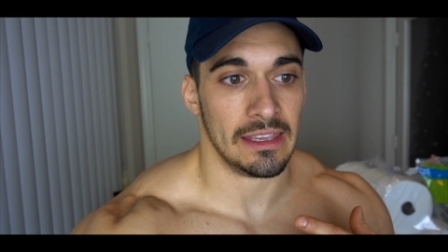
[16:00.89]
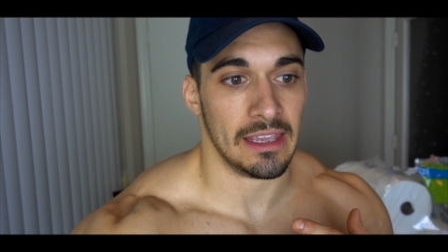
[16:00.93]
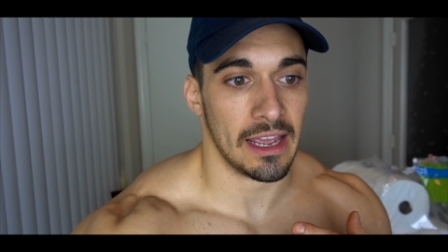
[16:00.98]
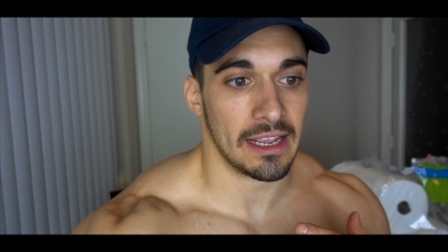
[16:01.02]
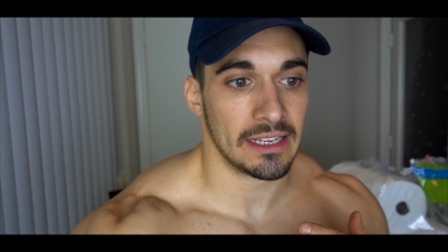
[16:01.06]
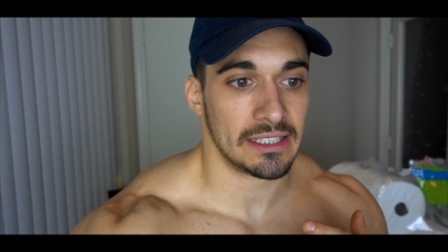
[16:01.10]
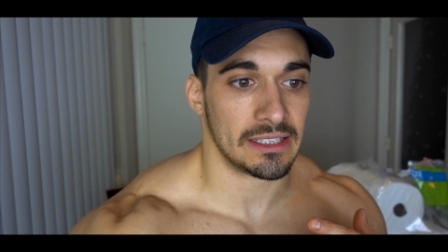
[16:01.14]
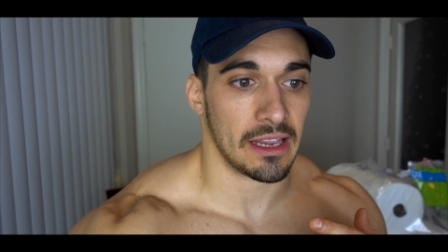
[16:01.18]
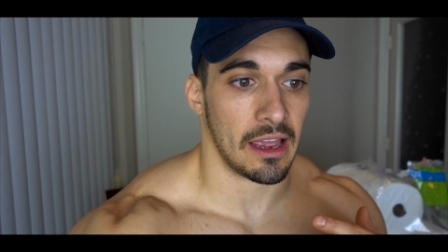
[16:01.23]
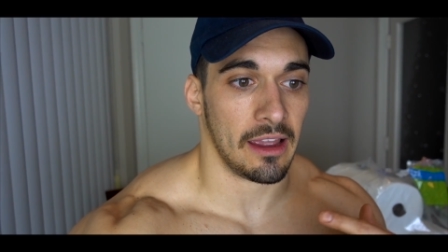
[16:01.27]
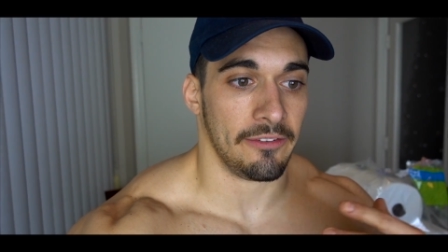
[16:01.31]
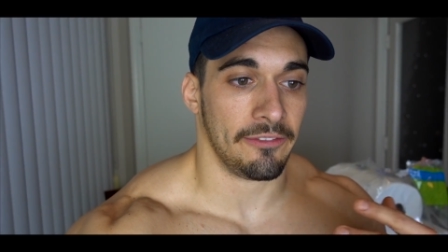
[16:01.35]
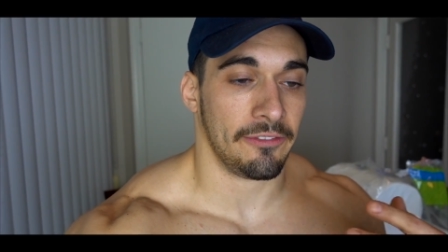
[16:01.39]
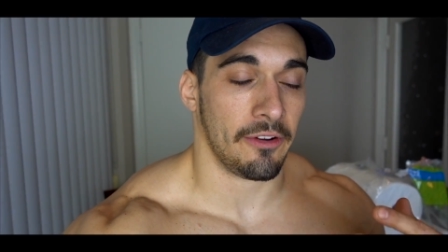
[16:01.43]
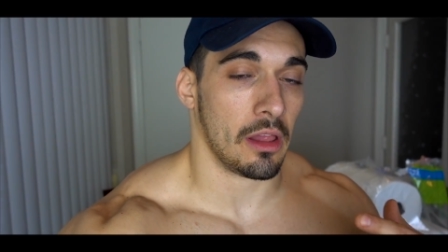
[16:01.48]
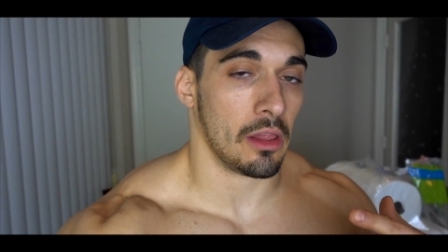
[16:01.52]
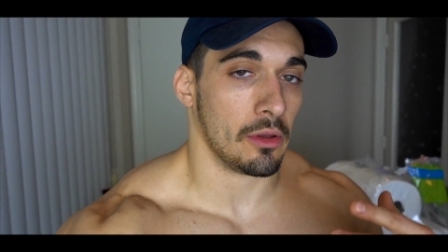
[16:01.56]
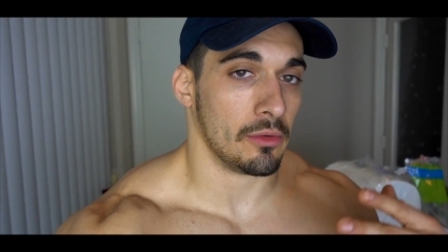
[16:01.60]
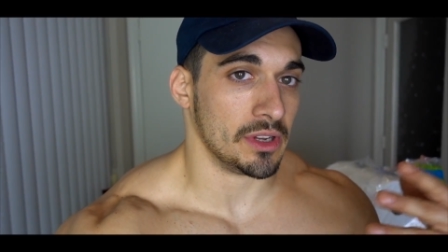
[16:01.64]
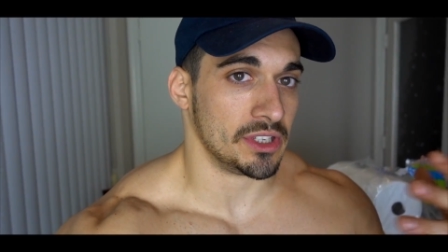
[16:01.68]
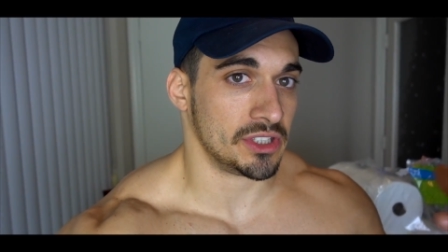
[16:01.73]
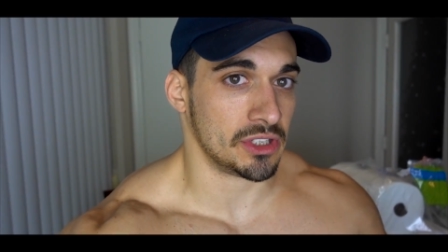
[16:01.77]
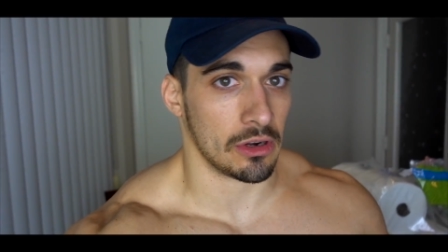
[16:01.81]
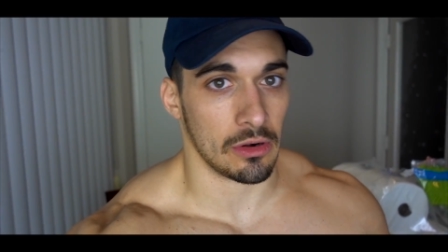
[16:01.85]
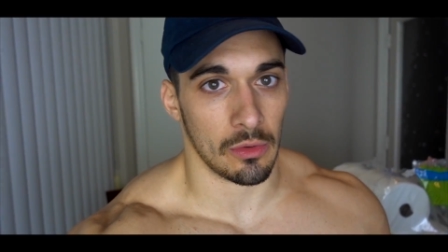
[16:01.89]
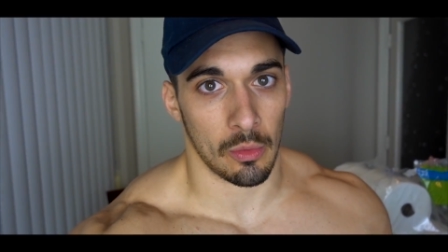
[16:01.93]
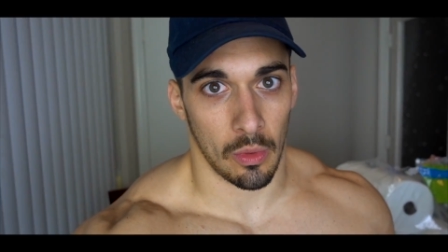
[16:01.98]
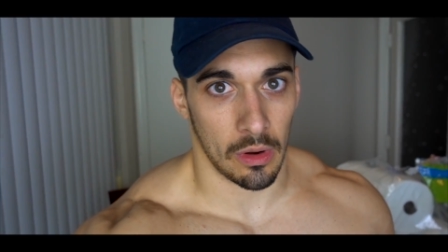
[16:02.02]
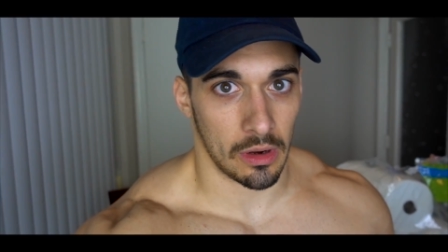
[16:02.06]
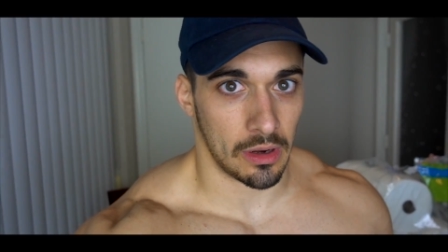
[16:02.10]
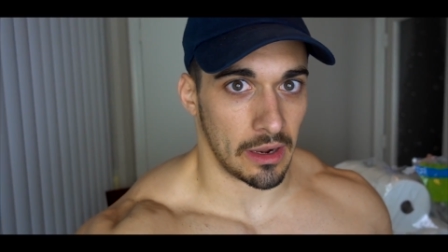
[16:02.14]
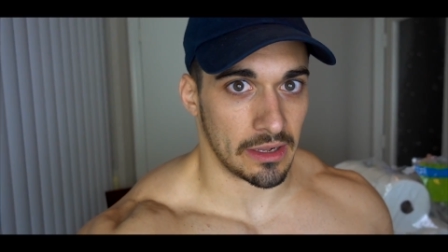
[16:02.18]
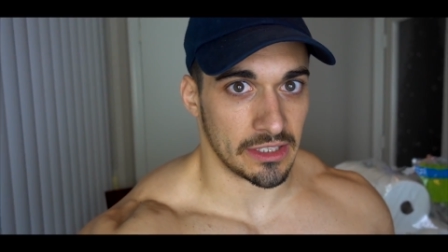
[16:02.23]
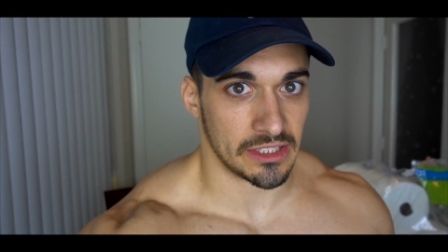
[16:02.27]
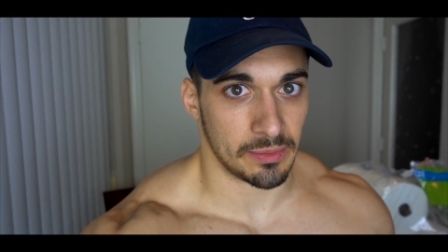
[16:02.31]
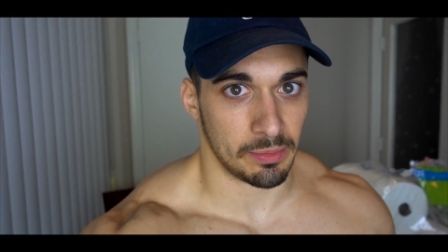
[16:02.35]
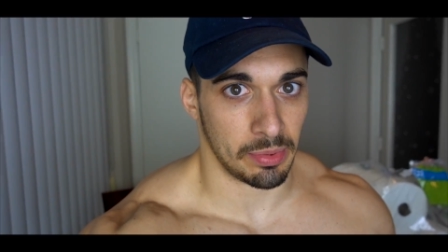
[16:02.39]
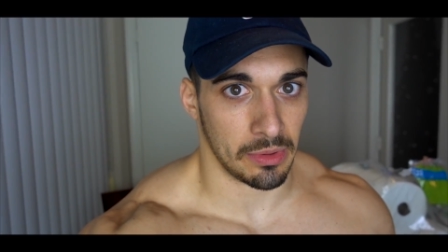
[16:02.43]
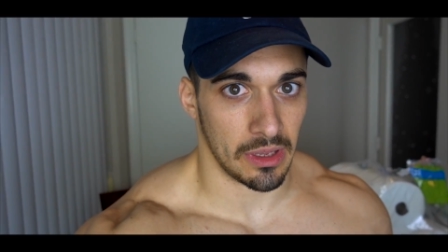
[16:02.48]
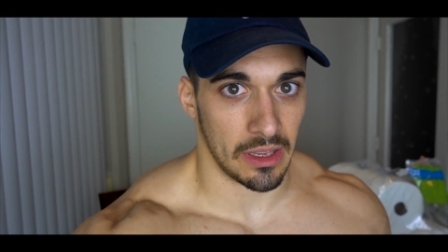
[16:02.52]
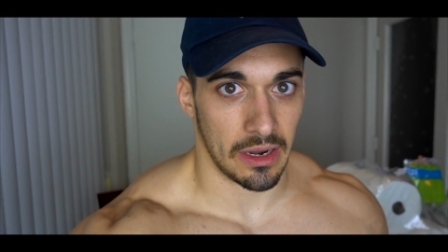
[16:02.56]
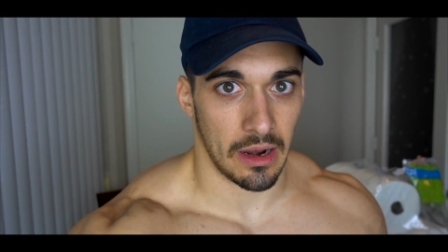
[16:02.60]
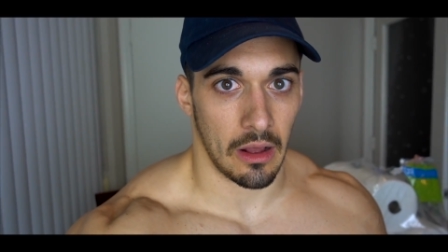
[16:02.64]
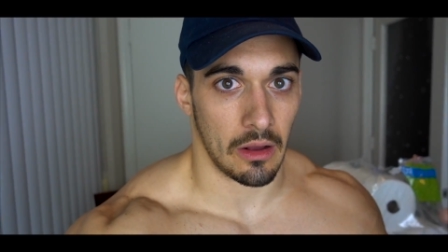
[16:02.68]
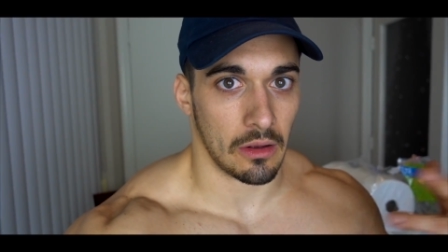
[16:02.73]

Yes, I follow a certain workout split.